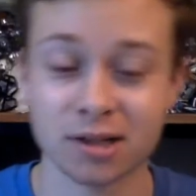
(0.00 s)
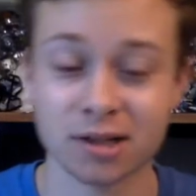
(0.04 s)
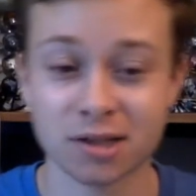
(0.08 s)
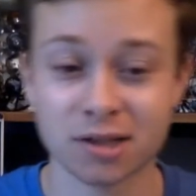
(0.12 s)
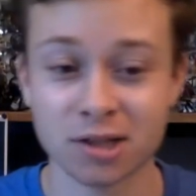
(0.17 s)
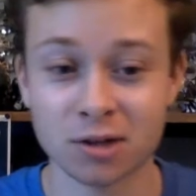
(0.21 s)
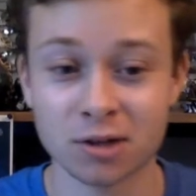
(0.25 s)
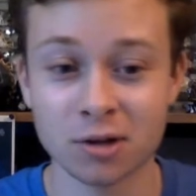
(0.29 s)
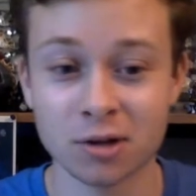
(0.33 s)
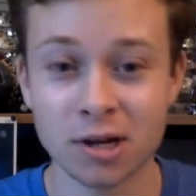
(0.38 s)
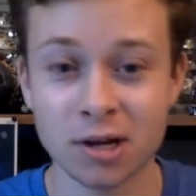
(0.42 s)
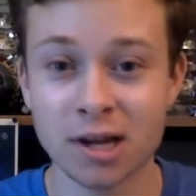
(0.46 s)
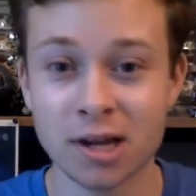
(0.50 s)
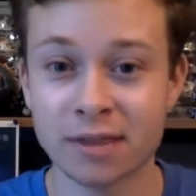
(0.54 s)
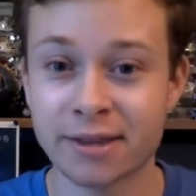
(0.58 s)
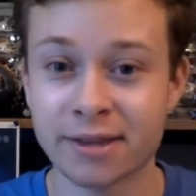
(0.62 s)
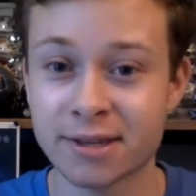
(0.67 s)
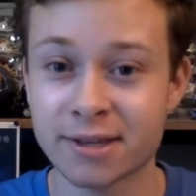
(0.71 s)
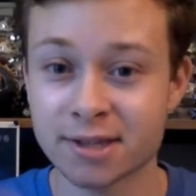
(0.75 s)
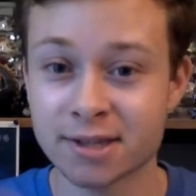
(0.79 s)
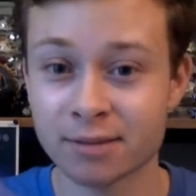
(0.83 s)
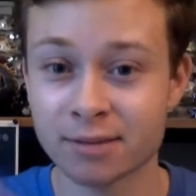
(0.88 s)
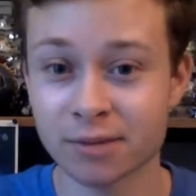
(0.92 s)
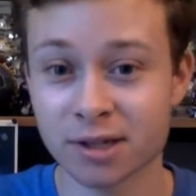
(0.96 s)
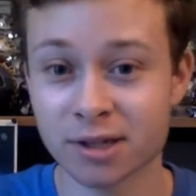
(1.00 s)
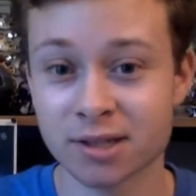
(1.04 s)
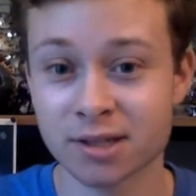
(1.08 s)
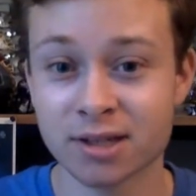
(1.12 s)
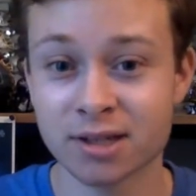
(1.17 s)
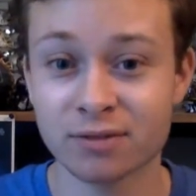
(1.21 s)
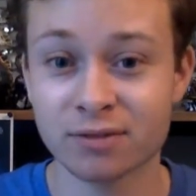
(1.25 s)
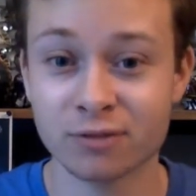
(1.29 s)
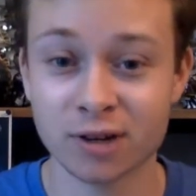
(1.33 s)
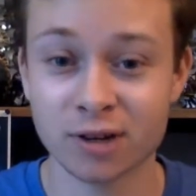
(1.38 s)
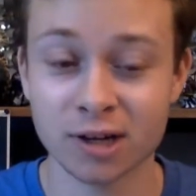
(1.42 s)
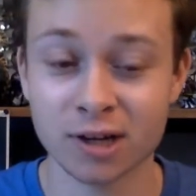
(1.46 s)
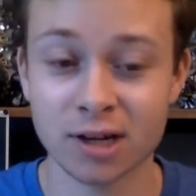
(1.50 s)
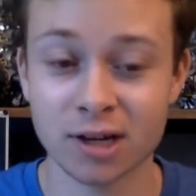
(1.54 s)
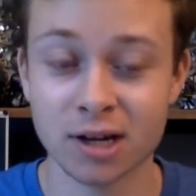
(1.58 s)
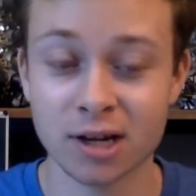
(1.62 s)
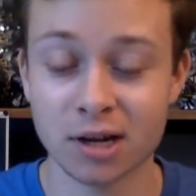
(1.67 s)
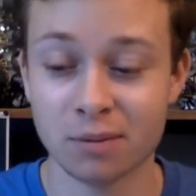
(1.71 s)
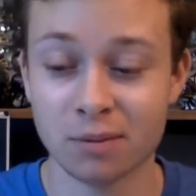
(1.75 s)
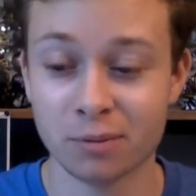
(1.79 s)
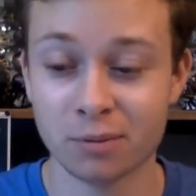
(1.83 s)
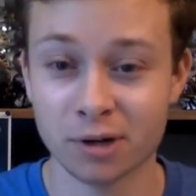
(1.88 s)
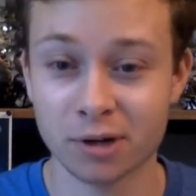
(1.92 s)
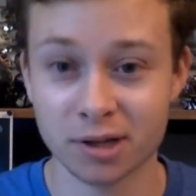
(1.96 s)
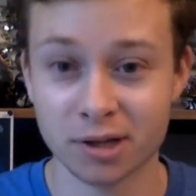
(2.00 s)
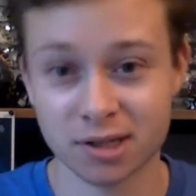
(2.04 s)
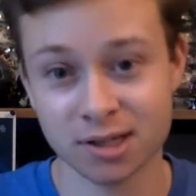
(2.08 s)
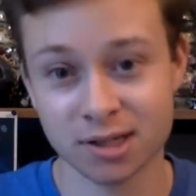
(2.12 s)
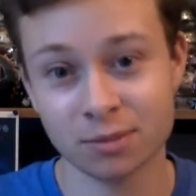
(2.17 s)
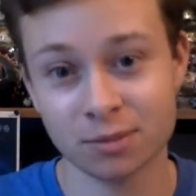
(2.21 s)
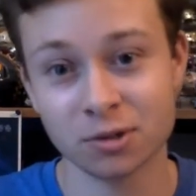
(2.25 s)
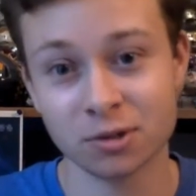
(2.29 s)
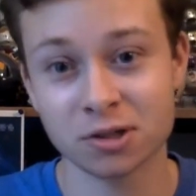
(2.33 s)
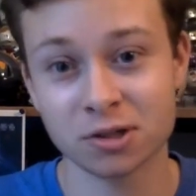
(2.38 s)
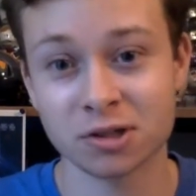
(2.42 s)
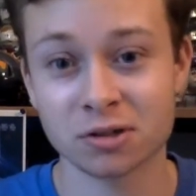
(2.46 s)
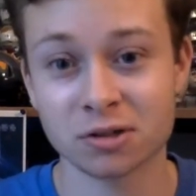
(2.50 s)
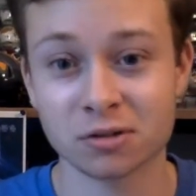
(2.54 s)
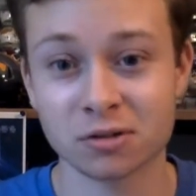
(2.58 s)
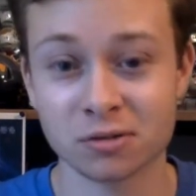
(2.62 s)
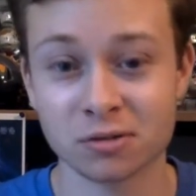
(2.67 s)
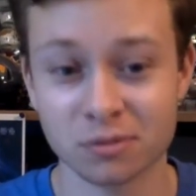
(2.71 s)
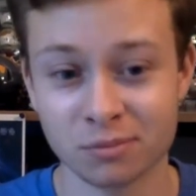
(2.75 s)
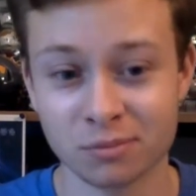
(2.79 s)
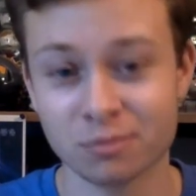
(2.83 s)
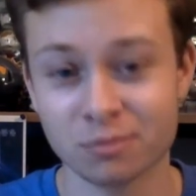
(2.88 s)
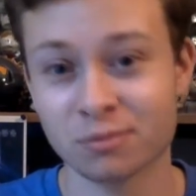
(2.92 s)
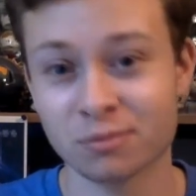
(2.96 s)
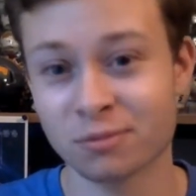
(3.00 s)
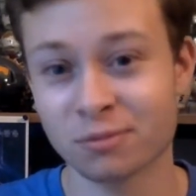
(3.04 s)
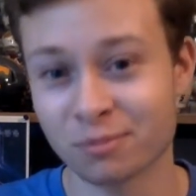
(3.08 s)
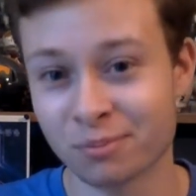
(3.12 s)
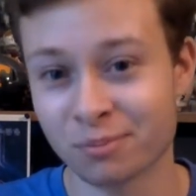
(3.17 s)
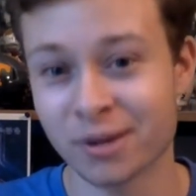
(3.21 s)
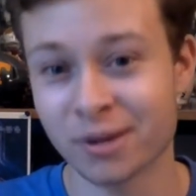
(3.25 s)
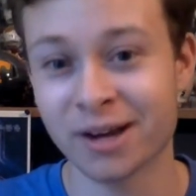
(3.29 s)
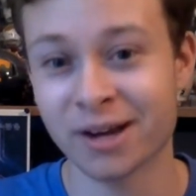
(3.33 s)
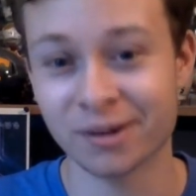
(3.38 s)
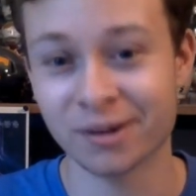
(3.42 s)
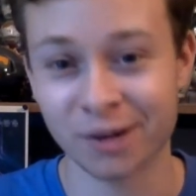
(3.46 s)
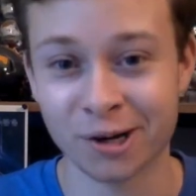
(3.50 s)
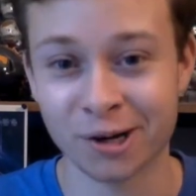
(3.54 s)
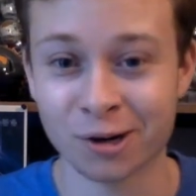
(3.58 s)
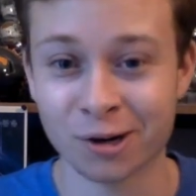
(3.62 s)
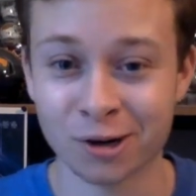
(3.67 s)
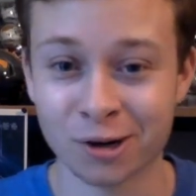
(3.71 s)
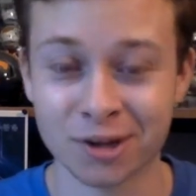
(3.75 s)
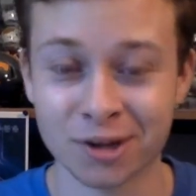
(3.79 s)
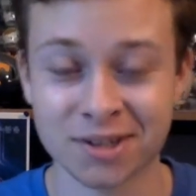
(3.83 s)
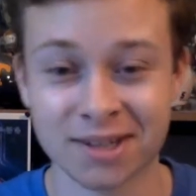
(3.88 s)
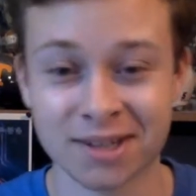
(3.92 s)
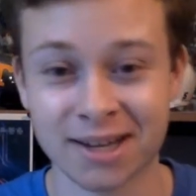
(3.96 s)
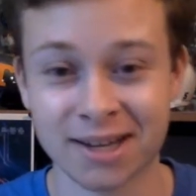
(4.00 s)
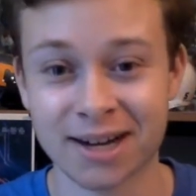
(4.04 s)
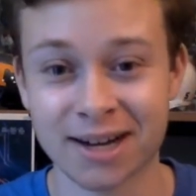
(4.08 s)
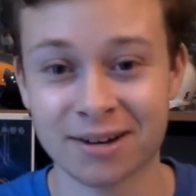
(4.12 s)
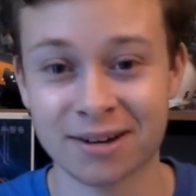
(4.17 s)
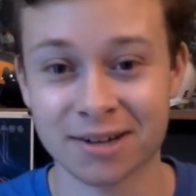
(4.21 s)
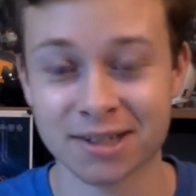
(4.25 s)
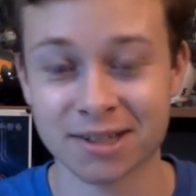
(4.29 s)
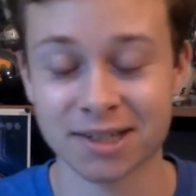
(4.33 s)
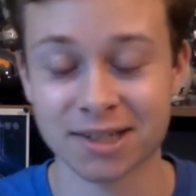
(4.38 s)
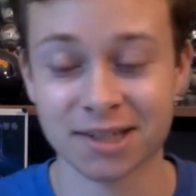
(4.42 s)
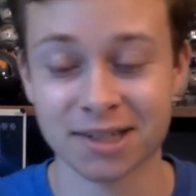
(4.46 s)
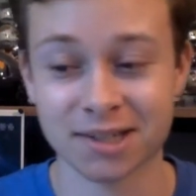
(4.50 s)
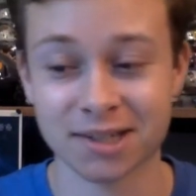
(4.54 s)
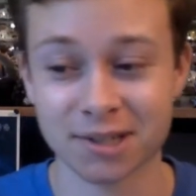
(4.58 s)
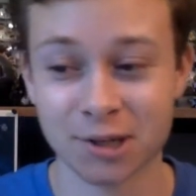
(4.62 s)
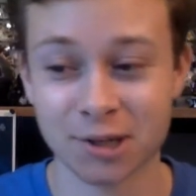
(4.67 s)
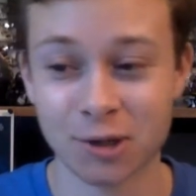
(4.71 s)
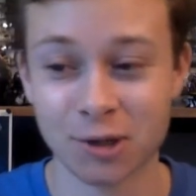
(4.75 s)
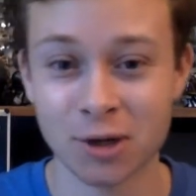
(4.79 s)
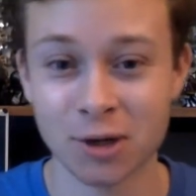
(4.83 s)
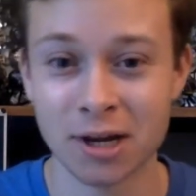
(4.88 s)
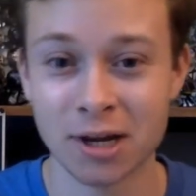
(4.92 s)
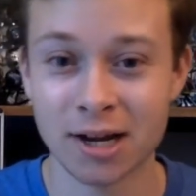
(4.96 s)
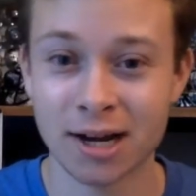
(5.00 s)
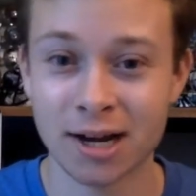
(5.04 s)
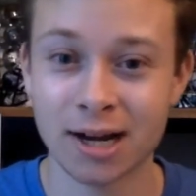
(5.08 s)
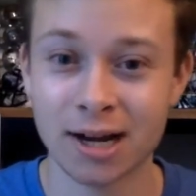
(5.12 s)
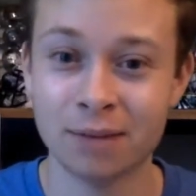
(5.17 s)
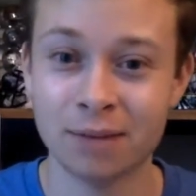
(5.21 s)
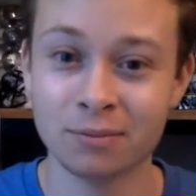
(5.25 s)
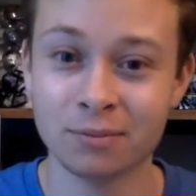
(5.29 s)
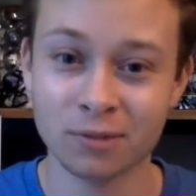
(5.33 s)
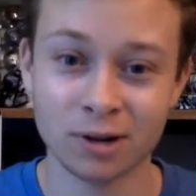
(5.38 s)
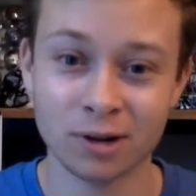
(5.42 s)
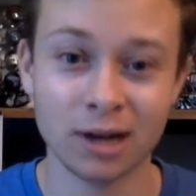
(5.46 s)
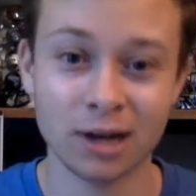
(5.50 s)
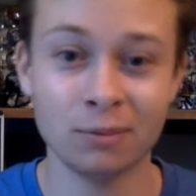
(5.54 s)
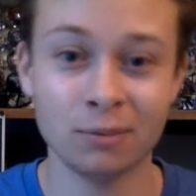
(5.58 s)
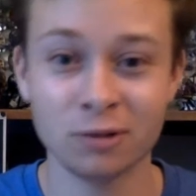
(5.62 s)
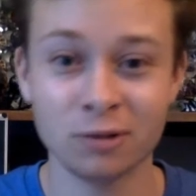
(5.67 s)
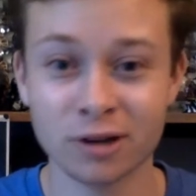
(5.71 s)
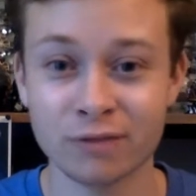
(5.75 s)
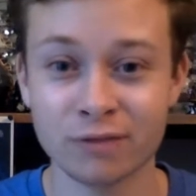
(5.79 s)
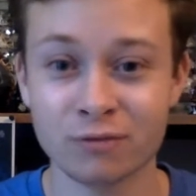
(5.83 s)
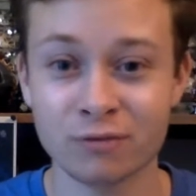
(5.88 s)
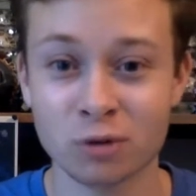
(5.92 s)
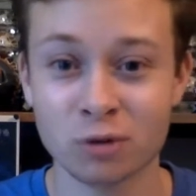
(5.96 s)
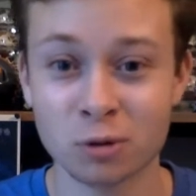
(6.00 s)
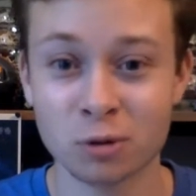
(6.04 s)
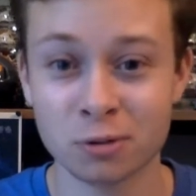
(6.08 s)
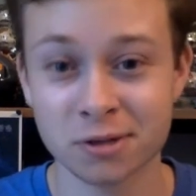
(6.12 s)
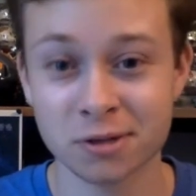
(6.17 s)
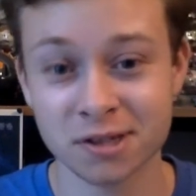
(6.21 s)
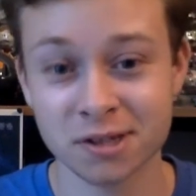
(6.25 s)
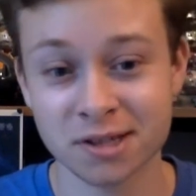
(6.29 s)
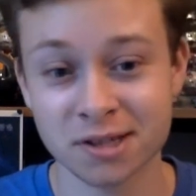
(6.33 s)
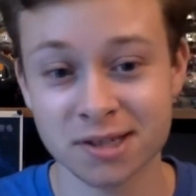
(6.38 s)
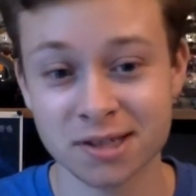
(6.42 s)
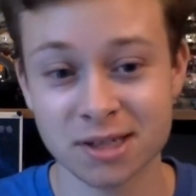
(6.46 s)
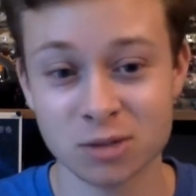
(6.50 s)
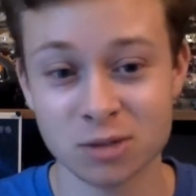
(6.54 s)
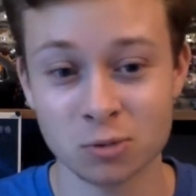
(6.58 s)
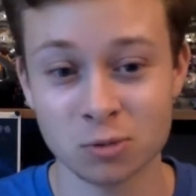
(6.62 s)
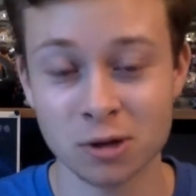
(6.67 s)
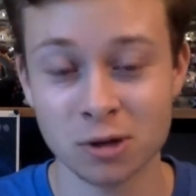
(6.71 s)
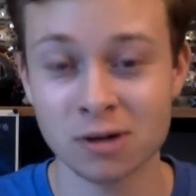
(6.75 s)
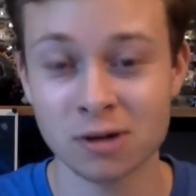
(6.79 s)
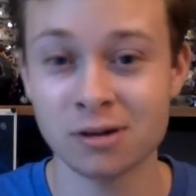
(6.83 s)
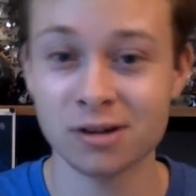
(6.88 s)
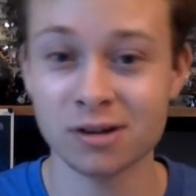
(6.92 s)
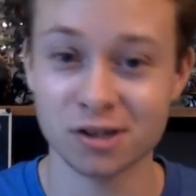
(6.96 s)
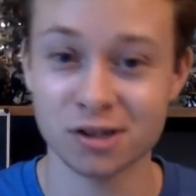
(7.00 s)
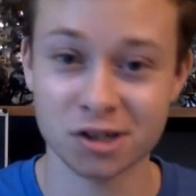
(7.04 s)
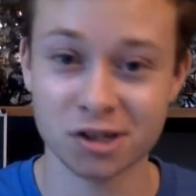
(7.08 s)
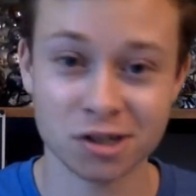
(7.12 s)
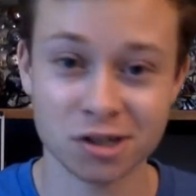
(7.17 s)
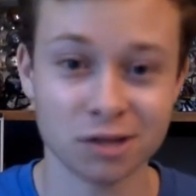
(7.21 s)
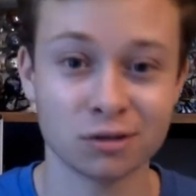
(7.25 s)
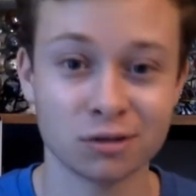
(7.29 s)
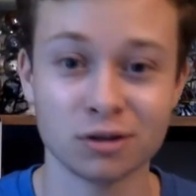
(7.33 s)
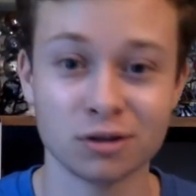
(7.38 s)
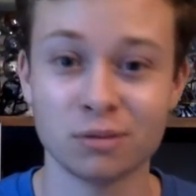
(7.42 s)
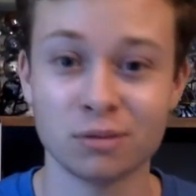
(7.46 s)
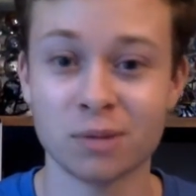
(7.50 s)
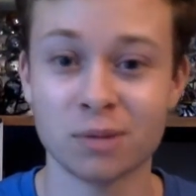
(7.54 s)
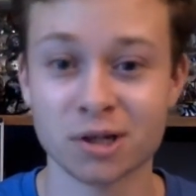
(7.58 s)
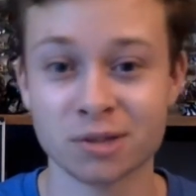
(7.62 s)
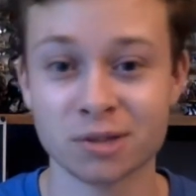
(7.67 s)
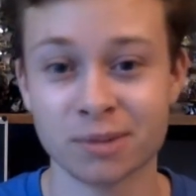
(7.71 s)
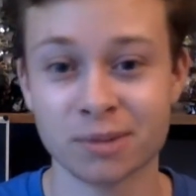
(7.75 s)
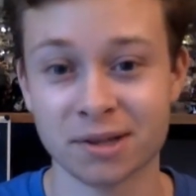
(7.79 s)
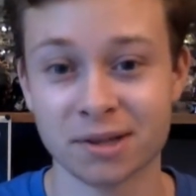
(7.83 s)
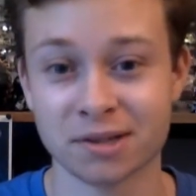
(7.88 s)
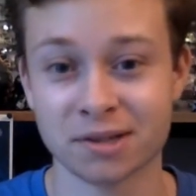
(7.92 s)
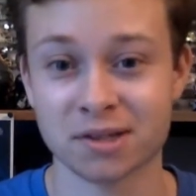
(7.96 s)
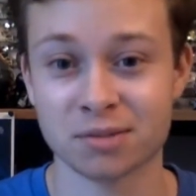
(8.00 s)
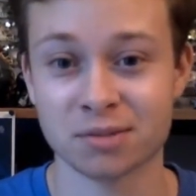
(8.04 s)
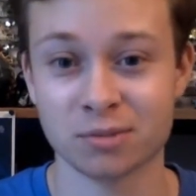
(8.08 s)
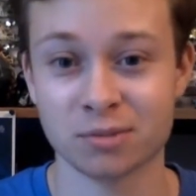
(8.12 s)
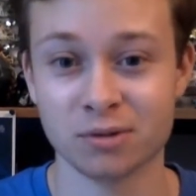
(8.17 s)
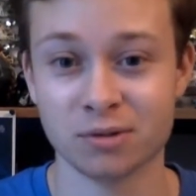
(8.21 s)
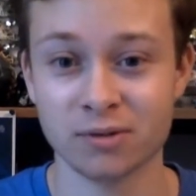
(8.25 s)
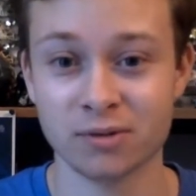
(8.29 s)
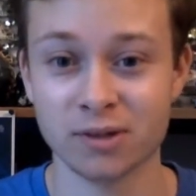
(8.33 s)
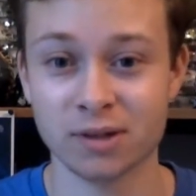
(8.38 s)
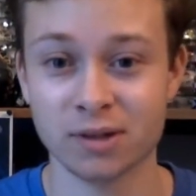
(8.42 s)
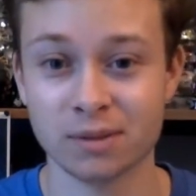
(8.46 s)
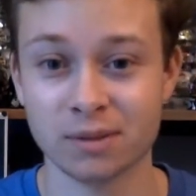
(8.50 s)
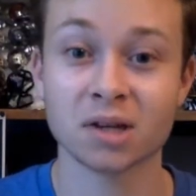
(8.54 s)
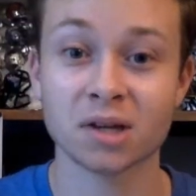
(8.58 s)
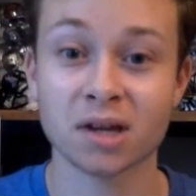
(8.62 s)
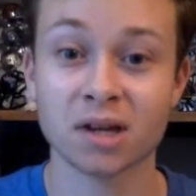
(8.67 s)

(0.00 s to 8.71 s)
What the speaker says: So that's something different, but it's similar to mainly Guardians of the Galaxy. So I'm looking forward to this as well. Just don't know much about this movie.